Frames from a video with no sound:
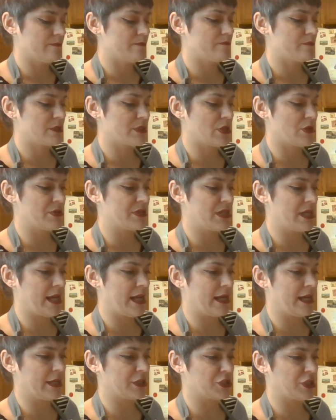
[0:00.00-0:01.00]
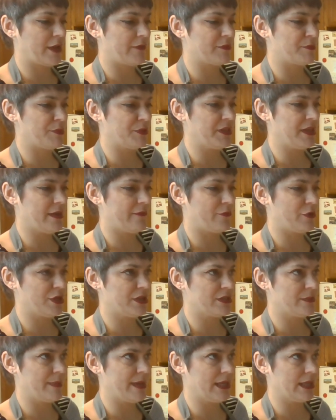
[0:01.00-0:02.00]
So today I actually have to put the effort
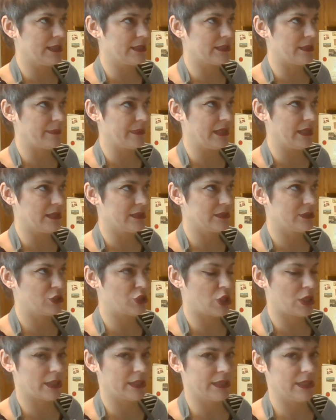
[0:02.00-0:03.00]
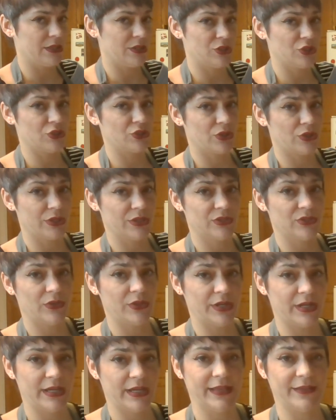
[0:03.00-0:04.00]
into making something else chocolatey and desserty so
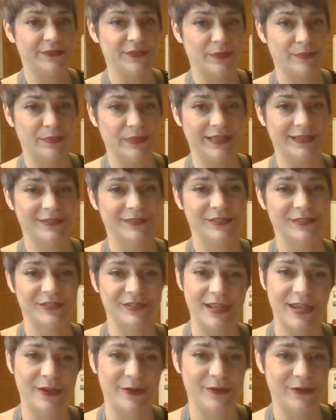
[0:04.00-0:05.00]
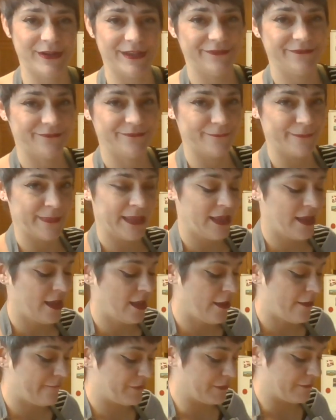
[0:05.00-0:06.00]
that I have something else to snack on.
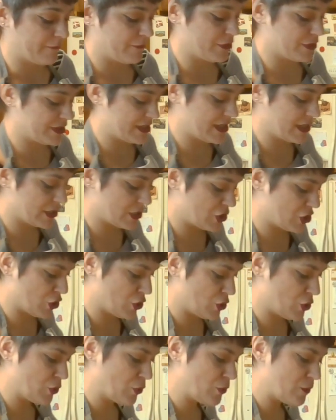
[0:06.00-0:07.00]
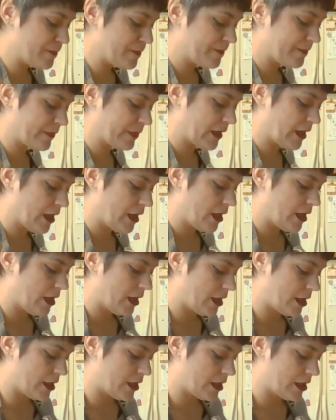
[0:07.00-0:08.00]
The first thing to do
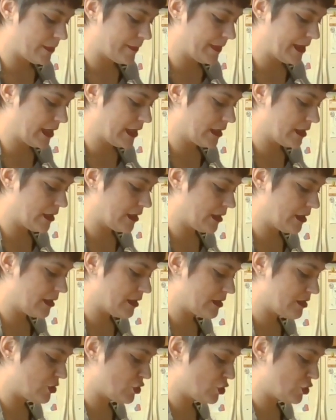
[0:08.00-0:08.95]
is